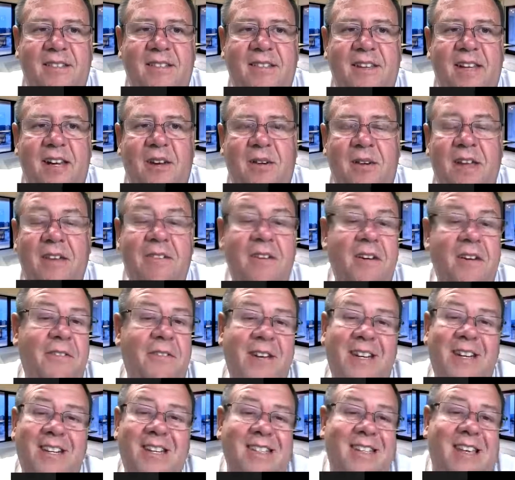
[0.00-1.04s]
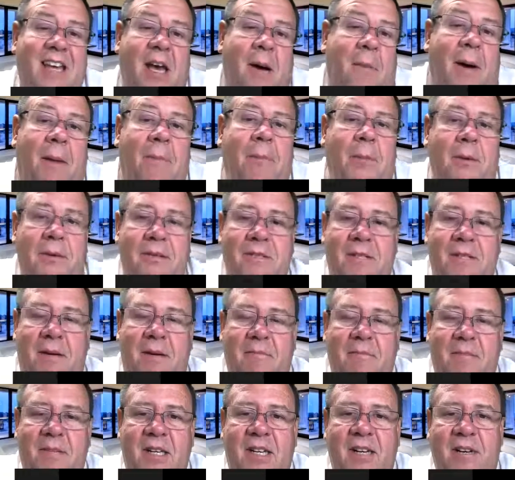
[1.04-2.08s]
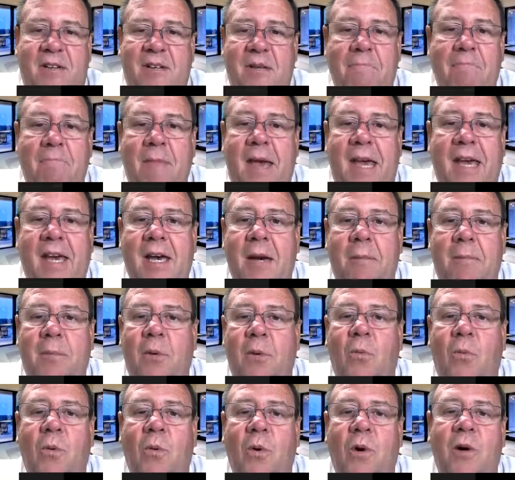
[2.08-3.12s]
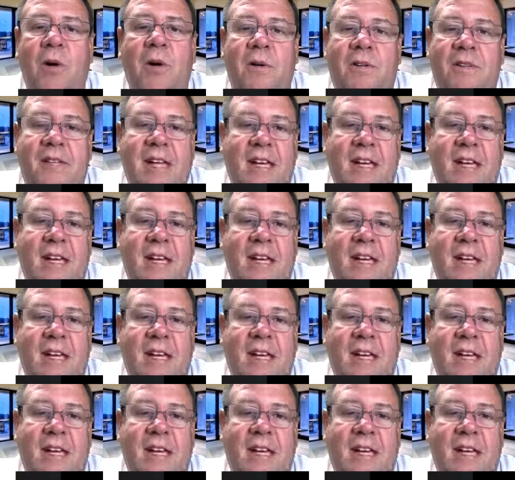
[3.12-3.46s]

Even if you just come up with something, you make up a word,